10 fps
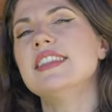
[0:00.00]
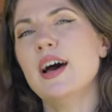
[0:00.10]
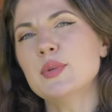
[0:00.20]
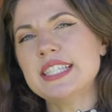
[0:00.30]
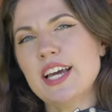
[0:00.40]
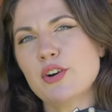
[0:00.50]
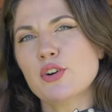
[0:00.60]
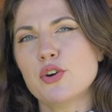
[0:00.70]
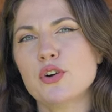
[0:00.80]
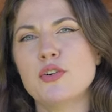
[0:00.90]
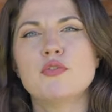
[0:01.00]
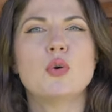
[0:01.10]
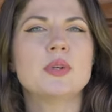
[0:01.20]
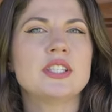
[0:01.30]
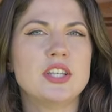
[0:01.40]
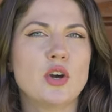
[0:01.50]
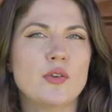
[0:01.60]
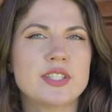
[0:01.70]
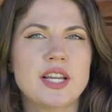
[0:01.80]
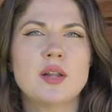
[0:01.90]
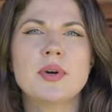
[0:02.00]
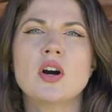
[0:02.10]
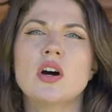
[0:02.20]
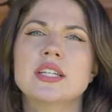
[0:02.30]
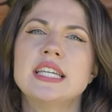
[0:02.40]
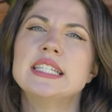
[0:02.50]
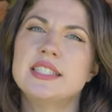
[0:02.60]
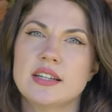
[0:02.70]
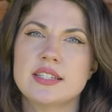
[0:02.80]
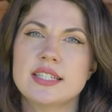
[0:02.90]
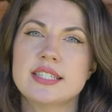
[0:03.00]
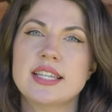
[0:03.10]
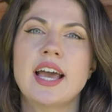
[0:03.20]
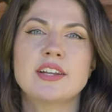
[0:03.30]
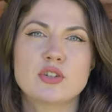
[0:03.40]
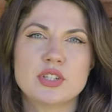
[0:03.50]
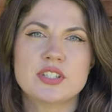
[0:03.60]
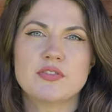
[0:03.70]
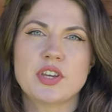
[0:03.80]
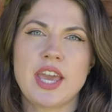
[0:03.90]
That was Sarah Crook, former CEO of Stella McCartney, Dundas, and Christopher